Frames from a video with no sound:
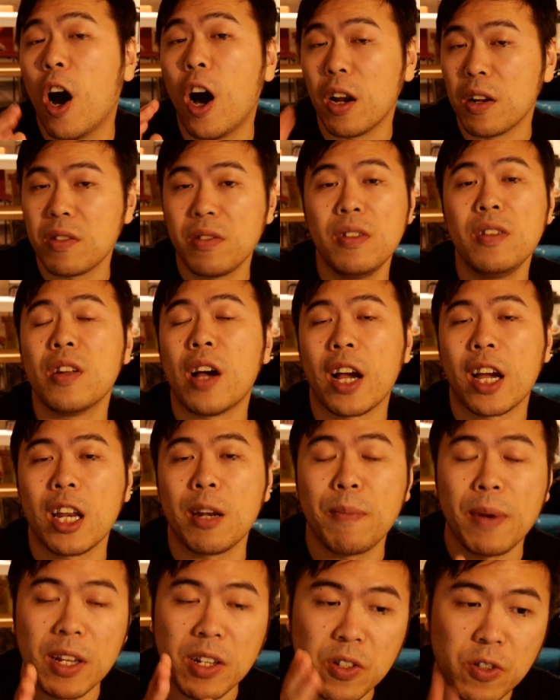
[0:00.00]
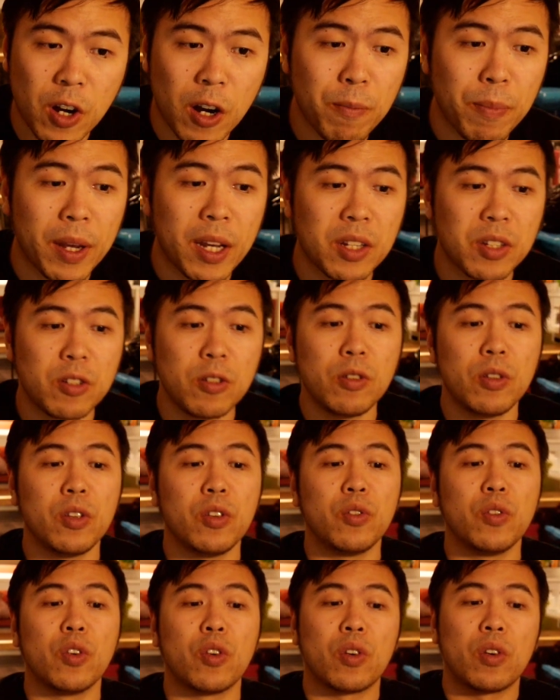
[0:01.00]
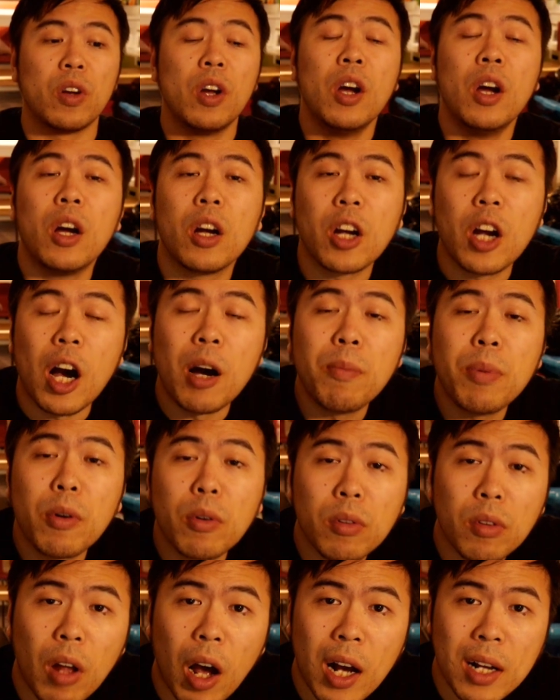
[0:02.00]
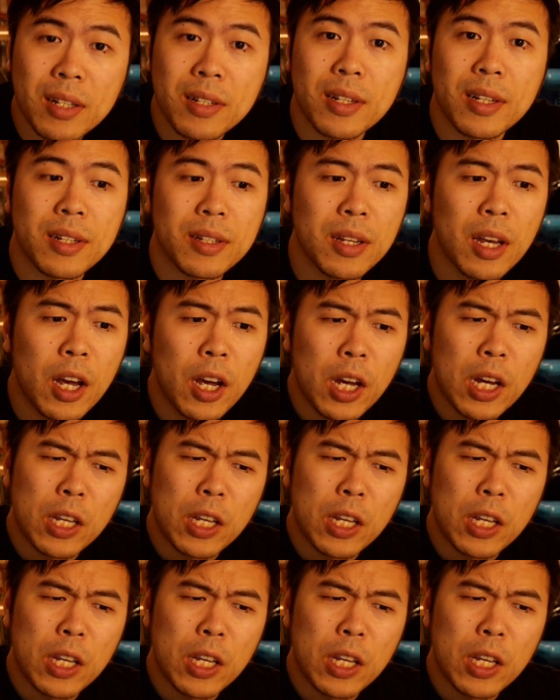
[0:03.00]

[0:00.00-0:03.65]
honestly not going to be as strong because due to your combo losses,